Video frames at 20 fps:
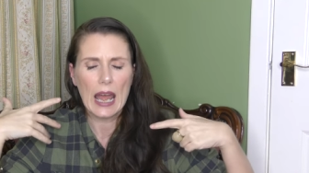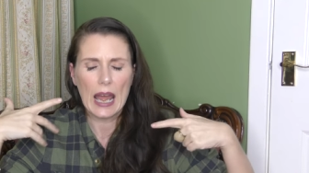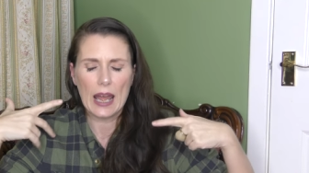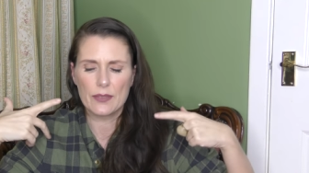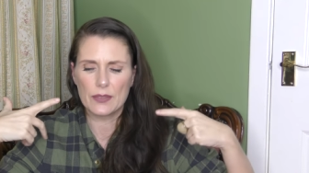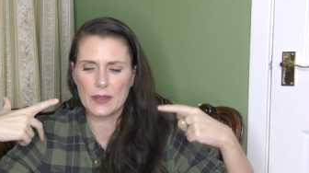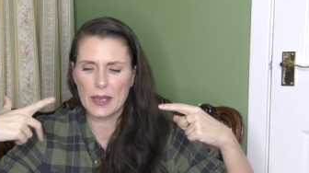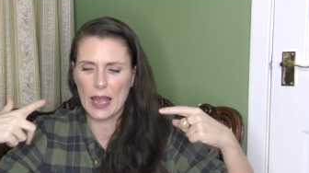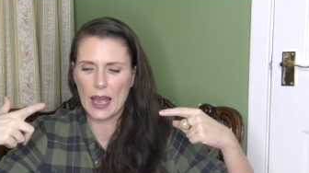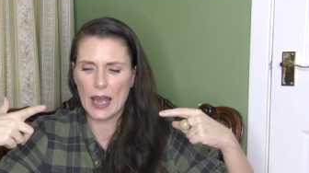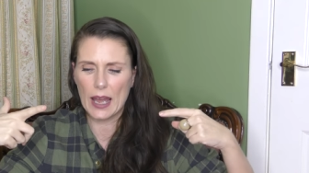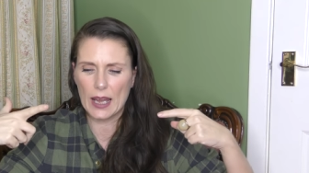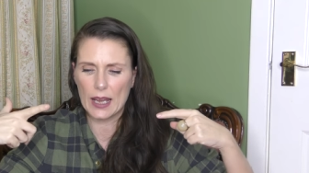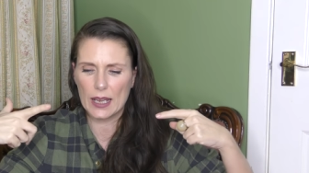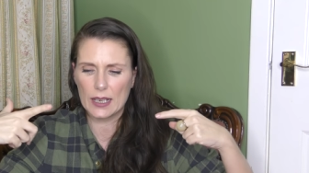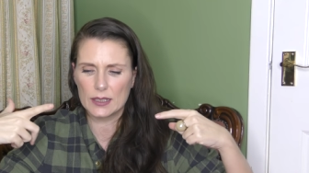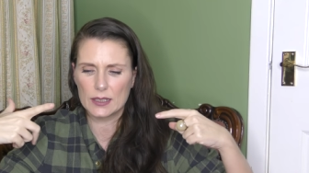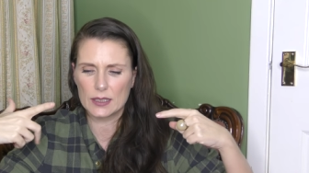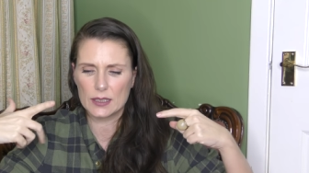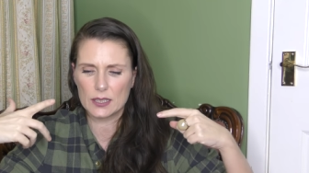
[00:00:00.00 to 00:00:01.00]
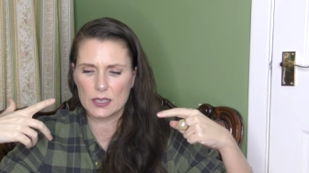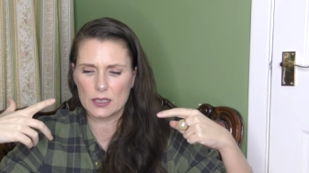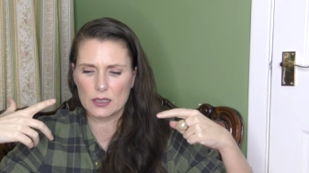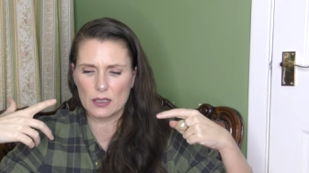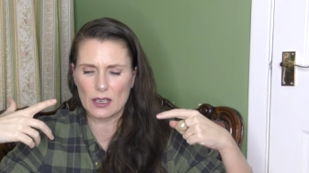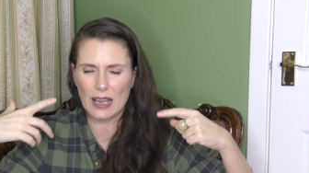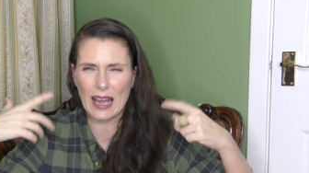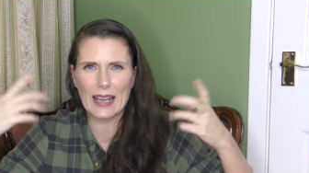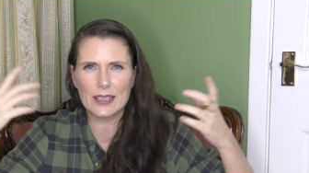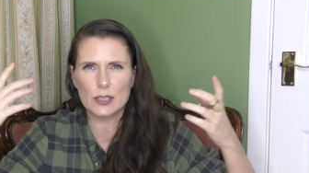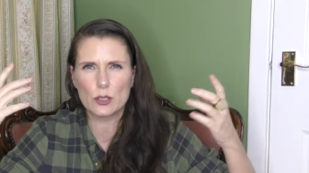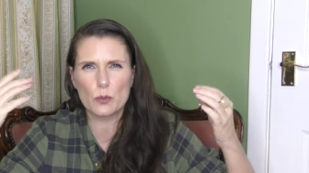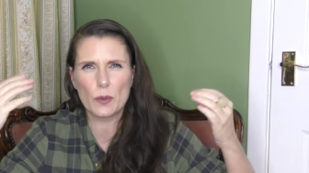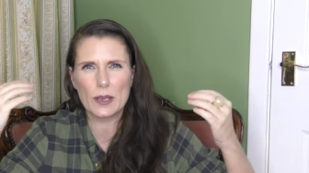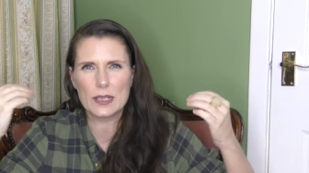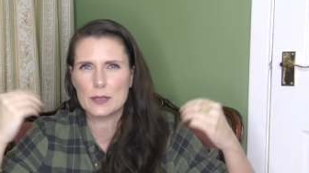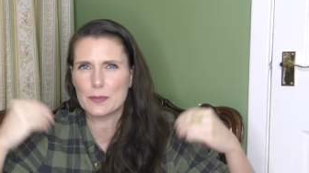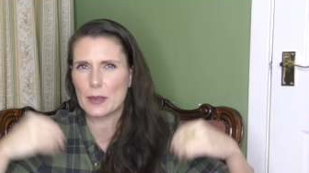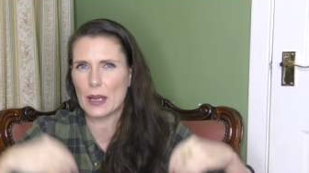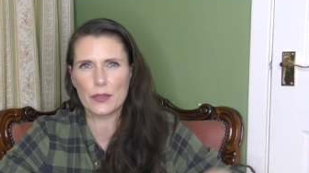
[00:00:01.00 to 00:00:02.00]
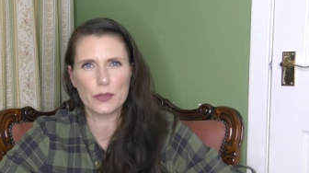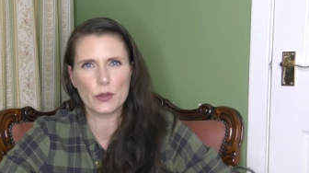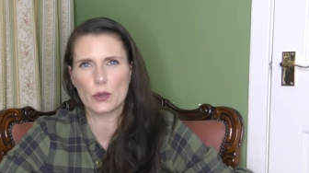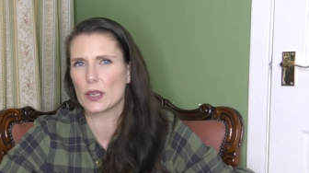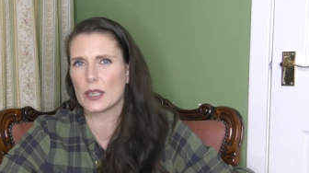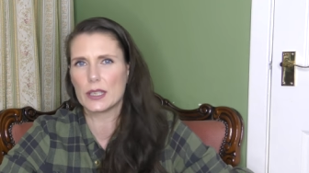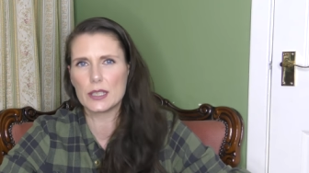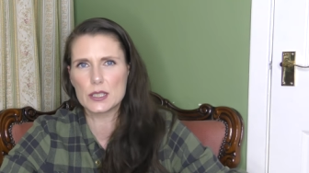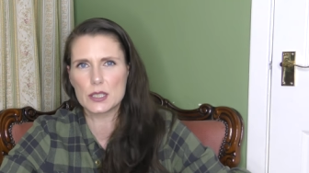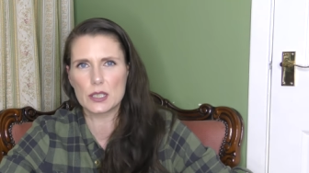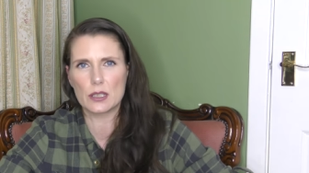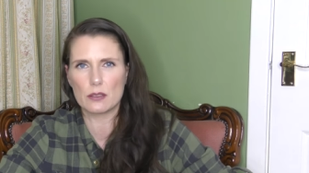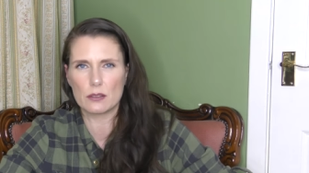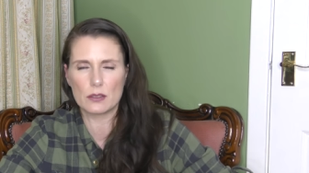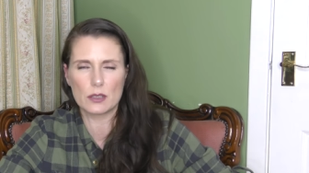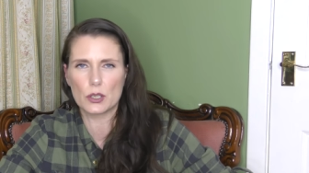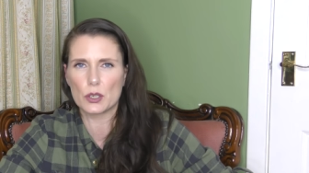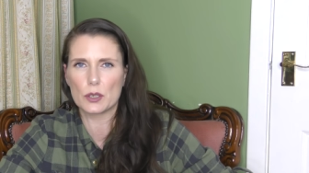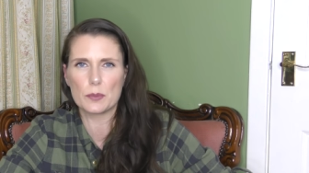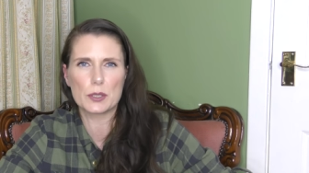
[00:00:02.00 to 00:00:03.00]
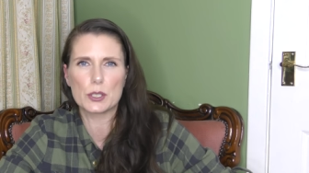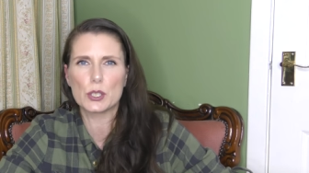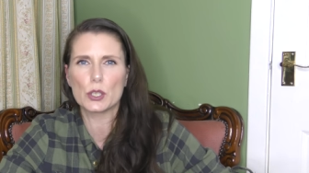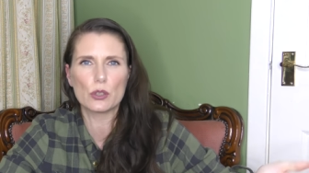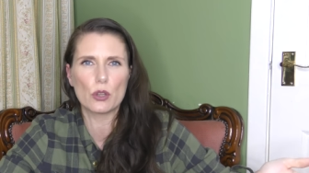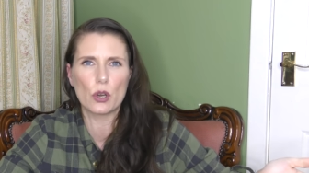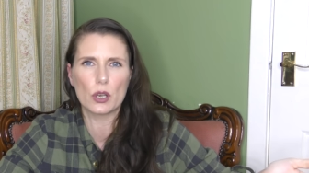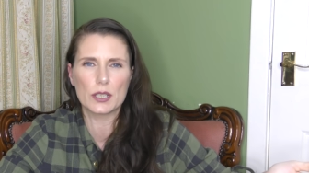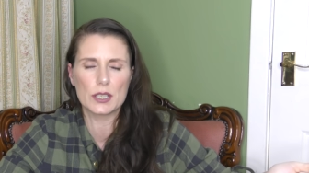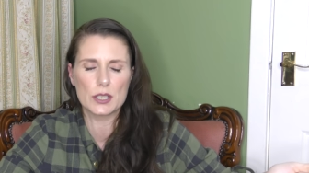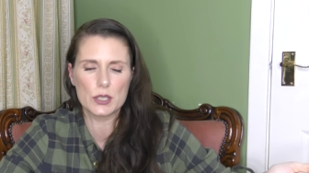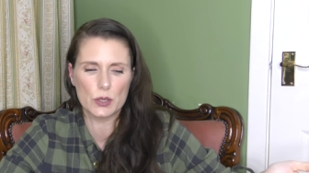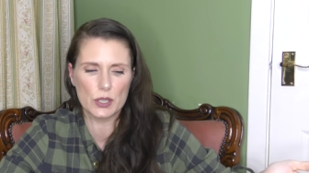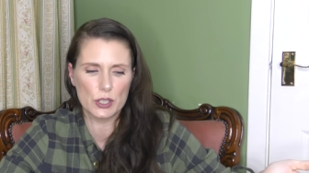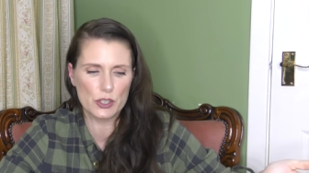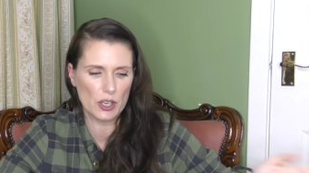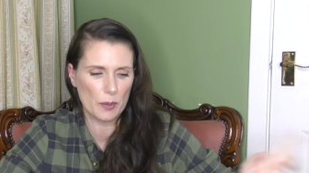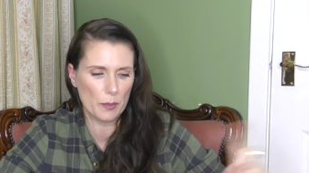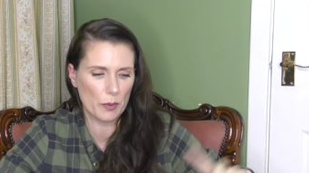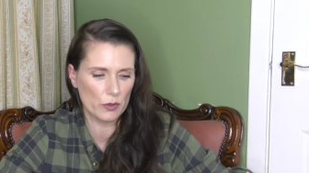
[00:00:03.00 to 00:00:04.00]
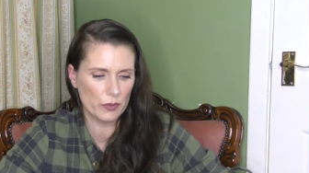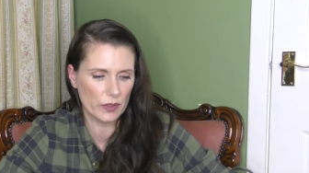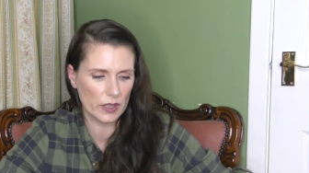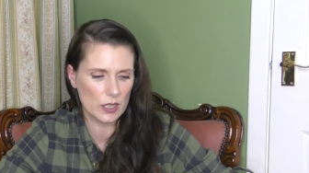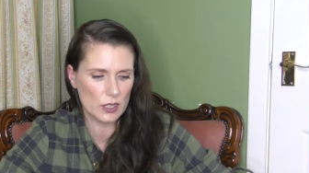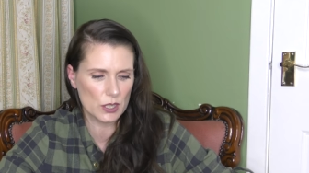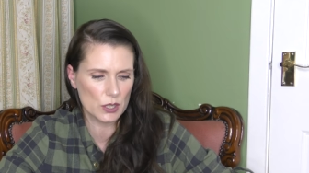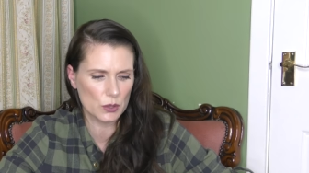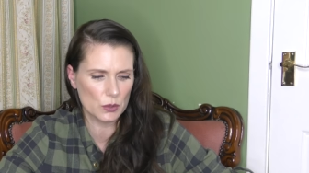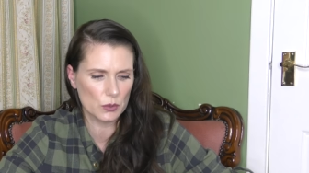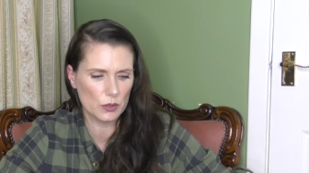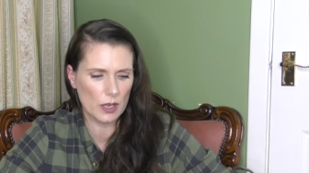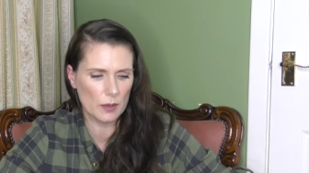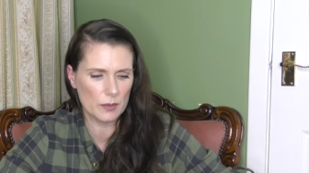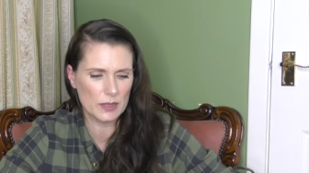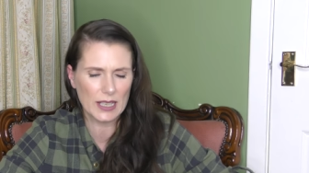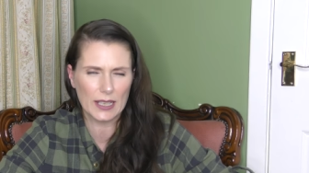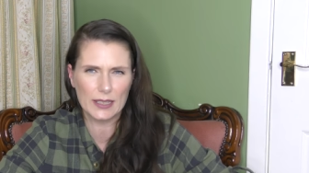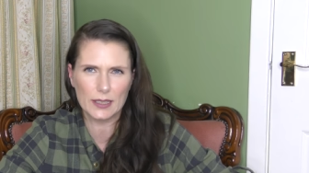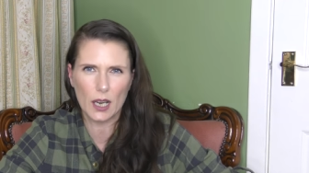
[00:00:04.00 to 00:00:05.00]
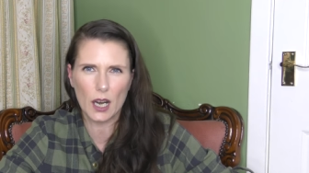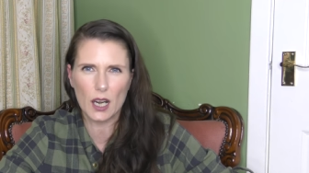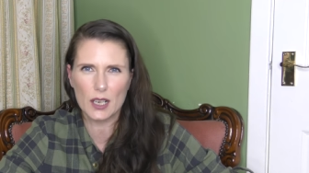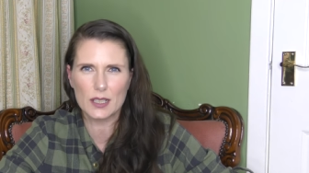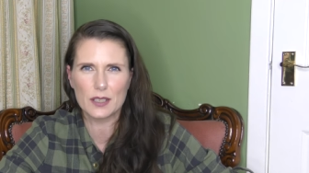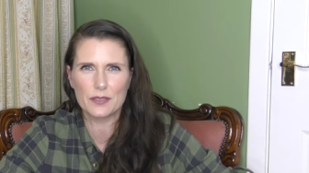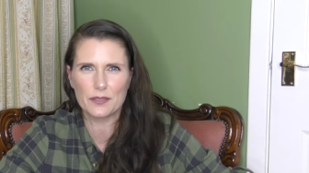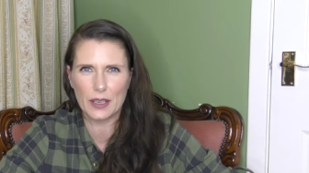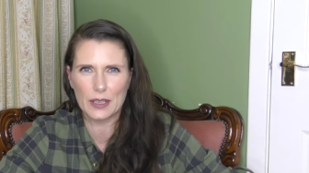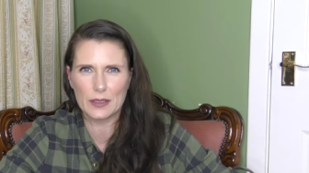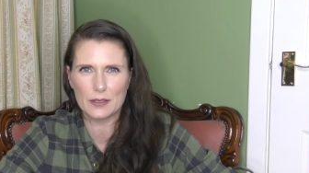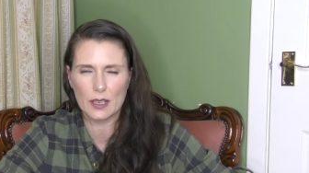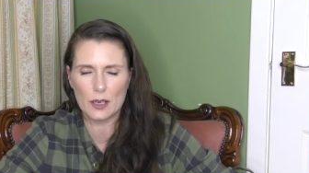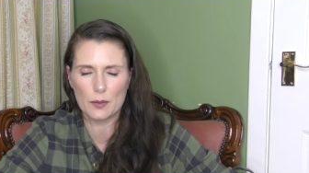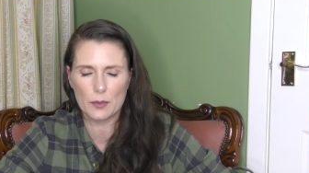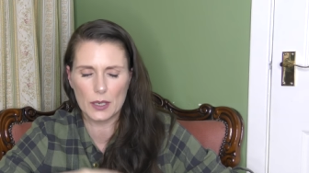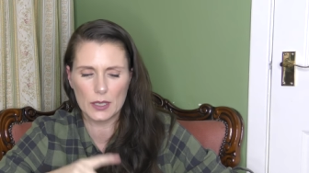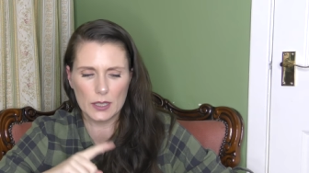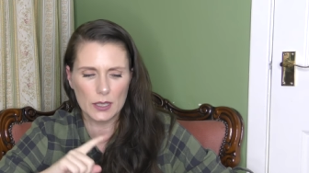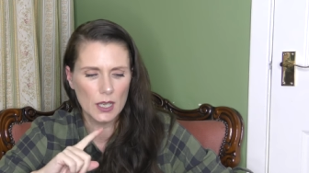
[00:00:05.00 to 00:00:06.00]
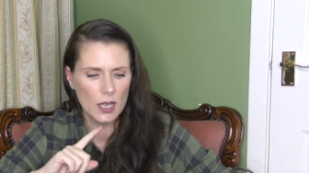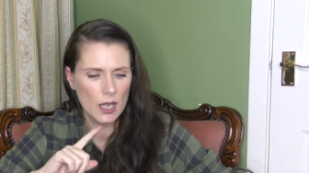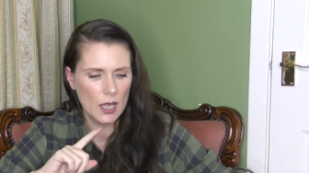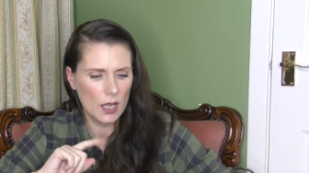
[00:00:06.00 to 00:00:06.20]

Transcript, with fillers: and he had adult ones but i thought he's they're going to be too long and he's going to trip over it so it was kind of hard to find that one